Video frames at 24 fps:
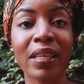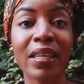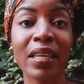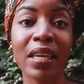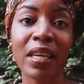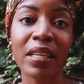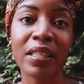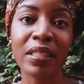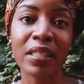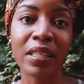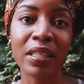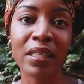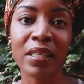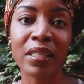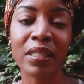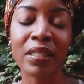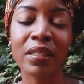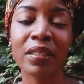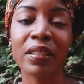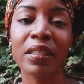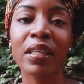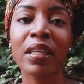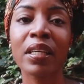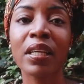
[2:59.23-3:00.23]
Kenyan
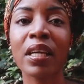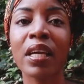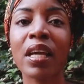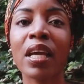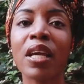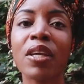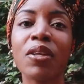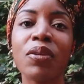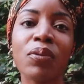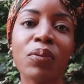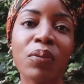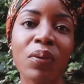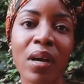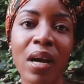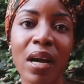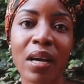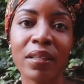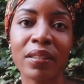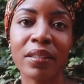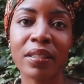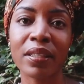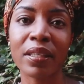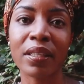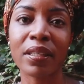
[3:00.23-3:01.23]
and
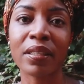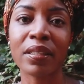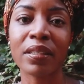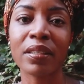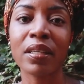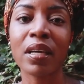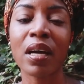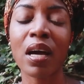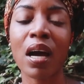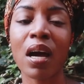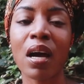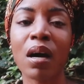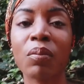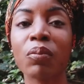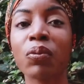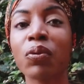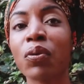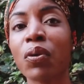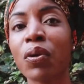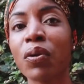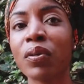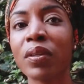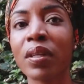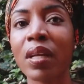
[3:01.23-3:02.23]
Ugandan.
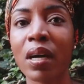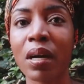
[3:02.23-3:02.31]
Growing